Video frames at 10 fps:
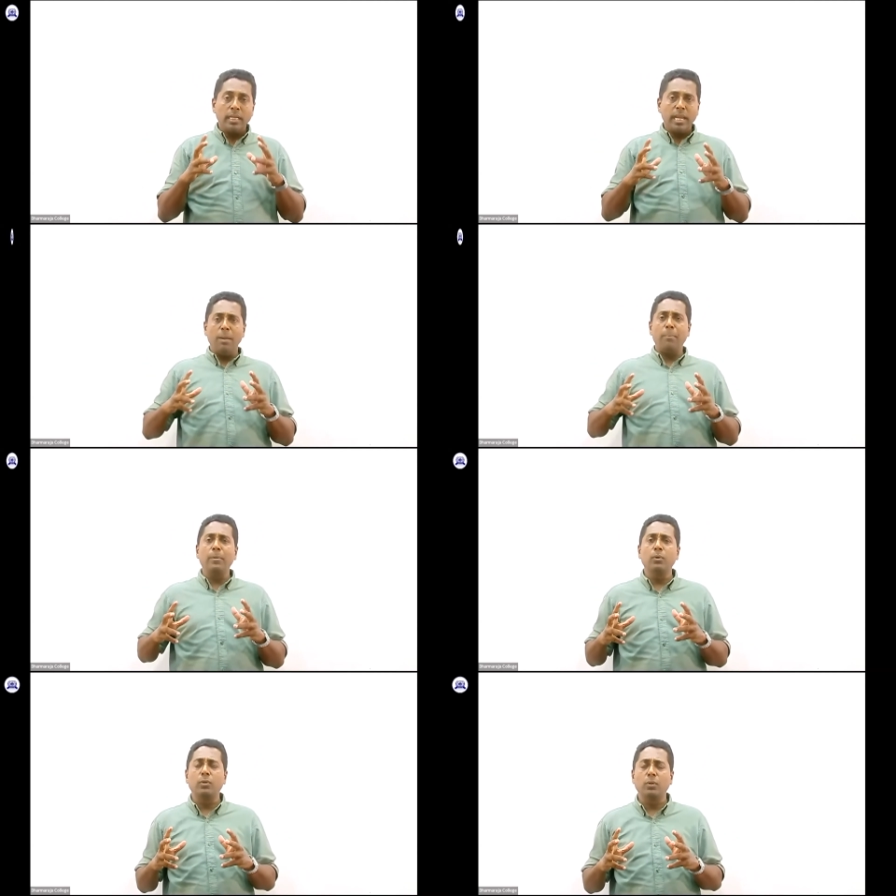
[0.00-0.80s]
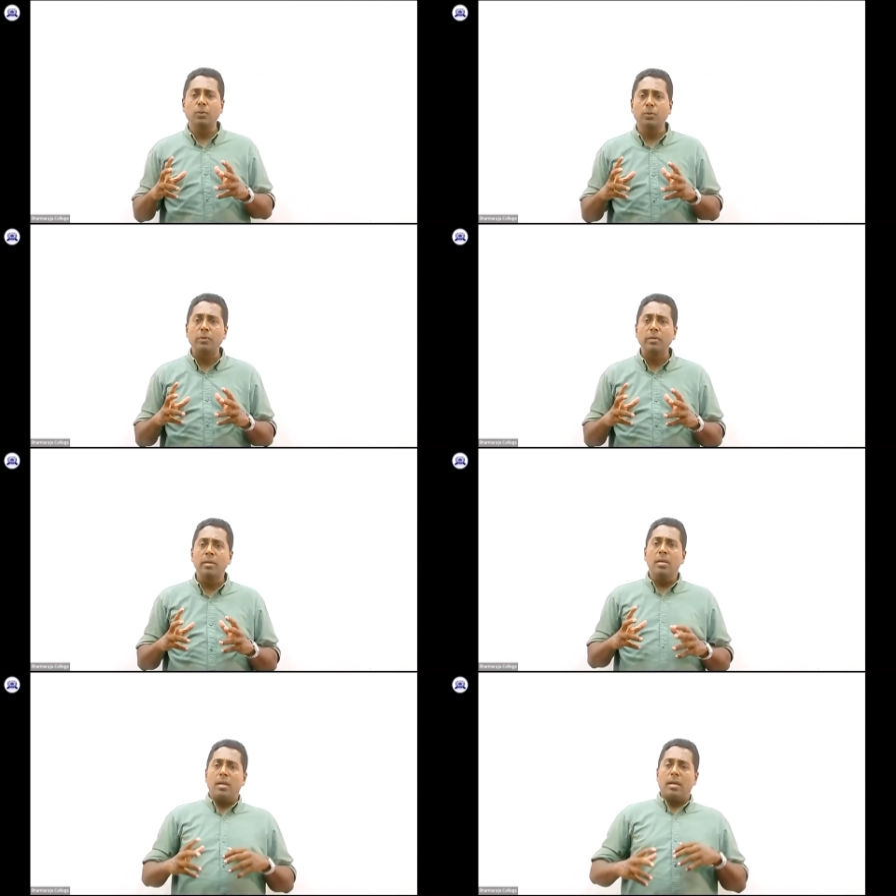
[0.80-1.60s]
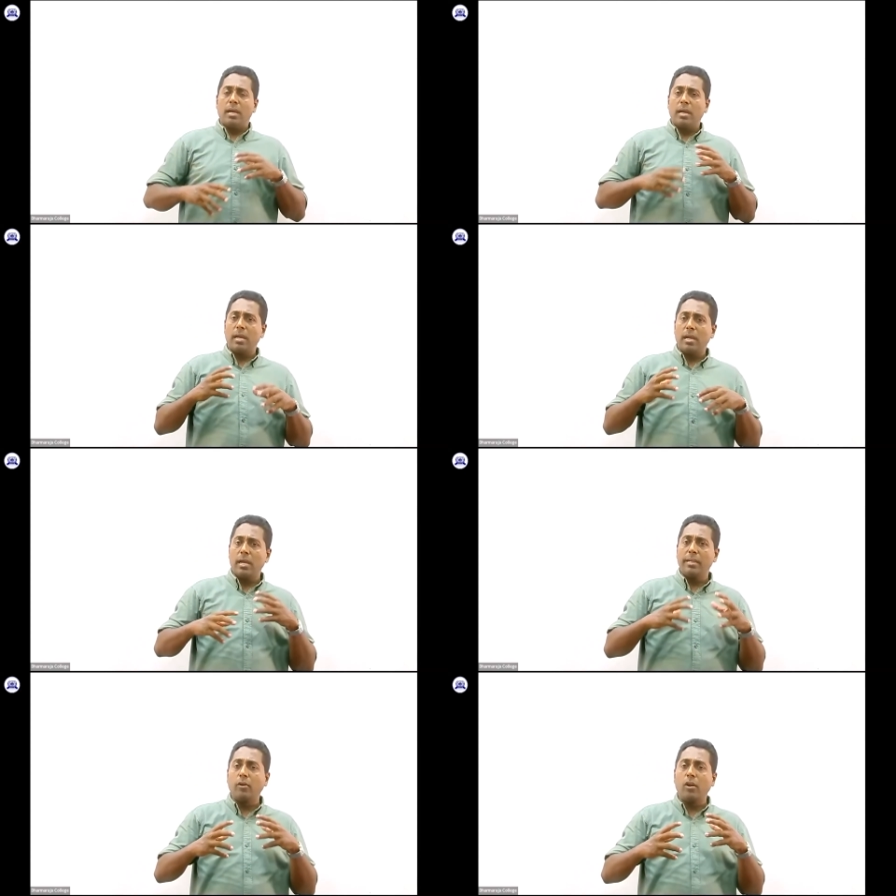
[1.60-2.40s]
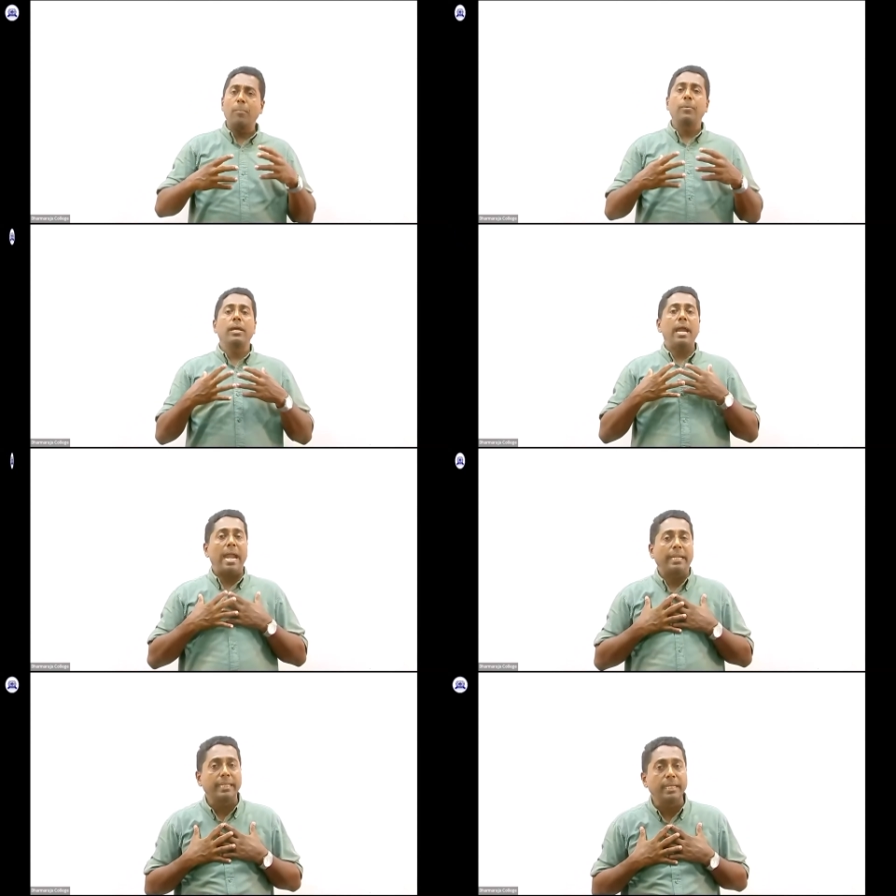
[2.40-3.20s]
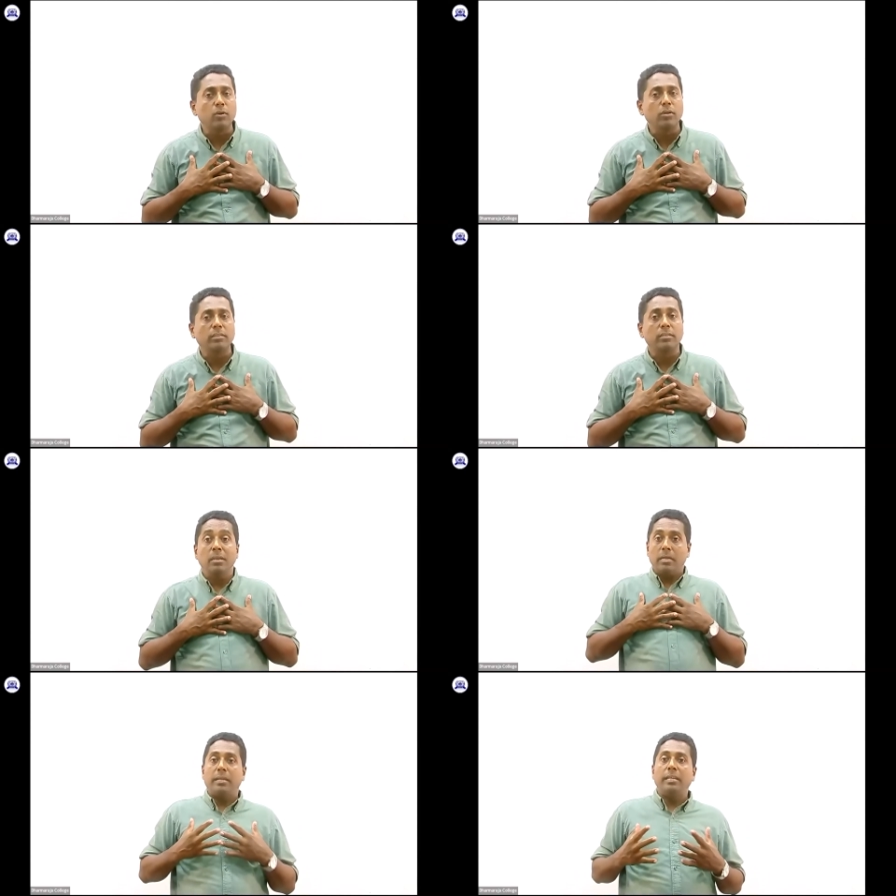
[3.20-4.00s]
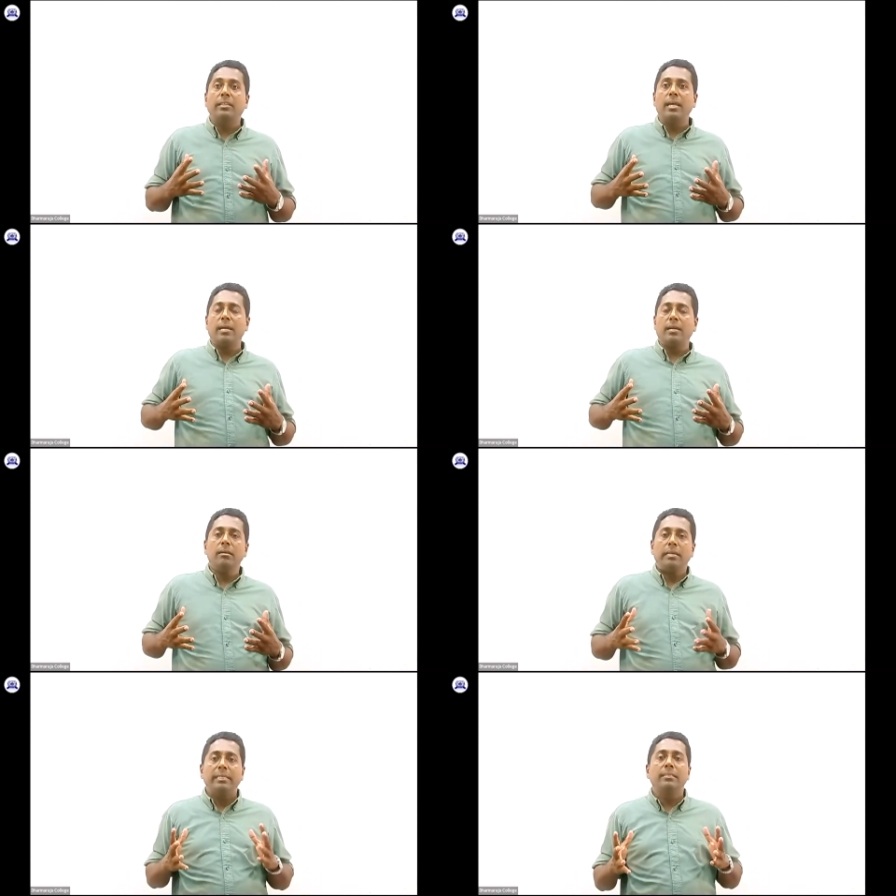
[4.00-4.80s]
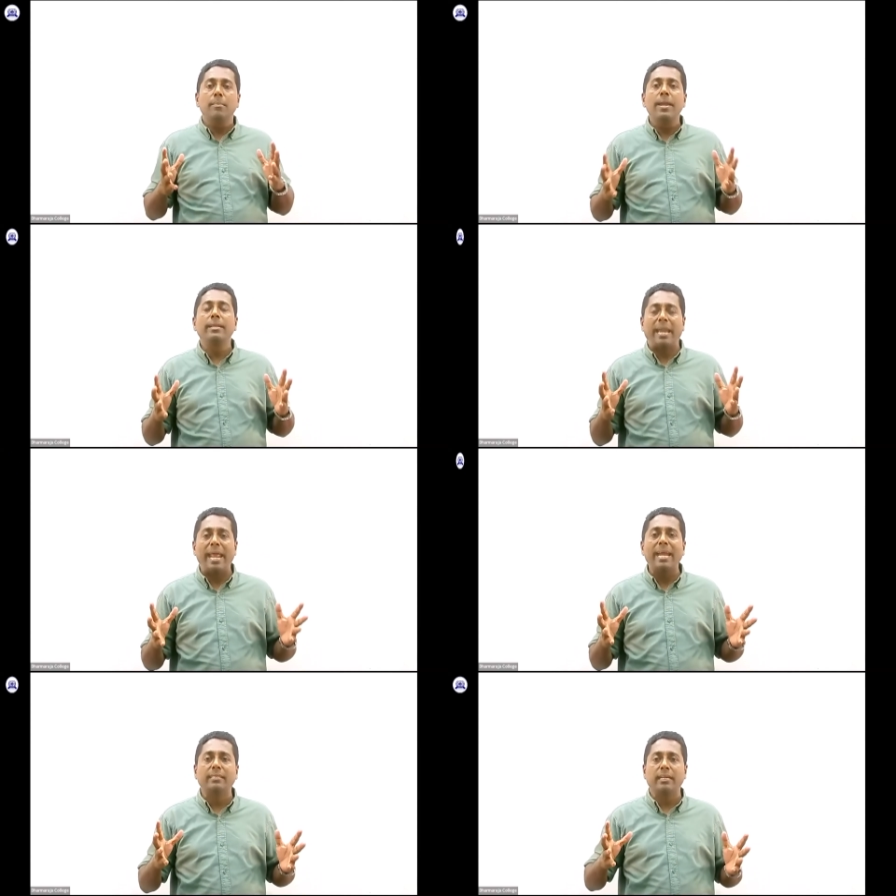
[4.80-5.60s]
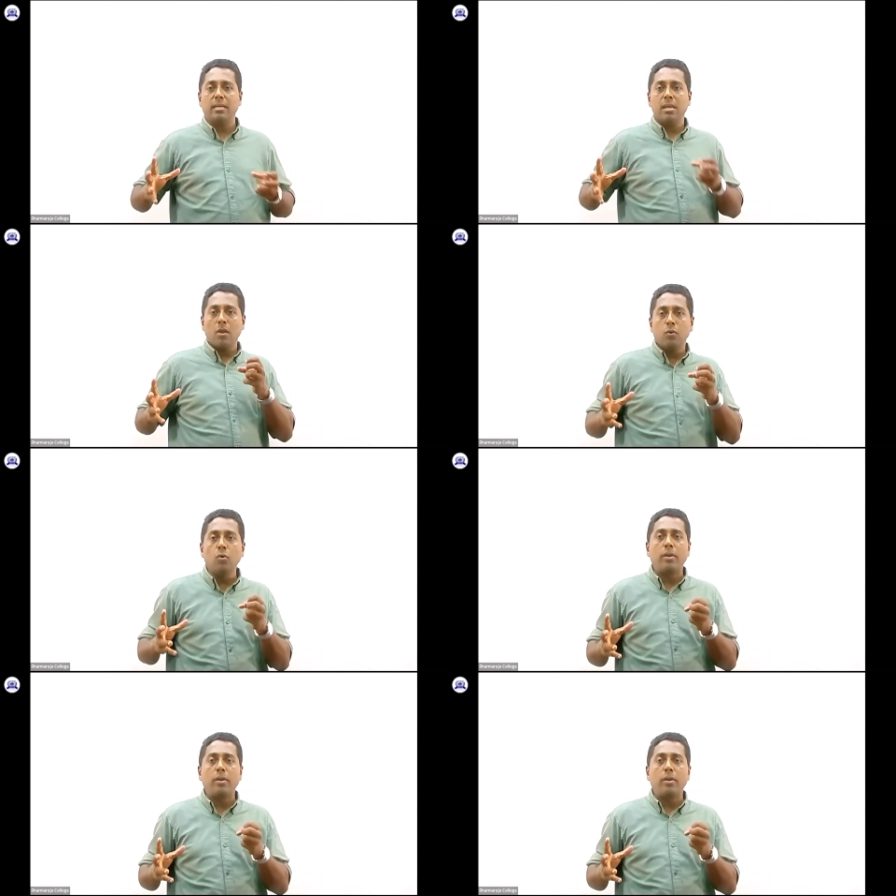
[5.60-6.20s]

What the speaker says: help you to develop your attitudes. Teacher is the main character who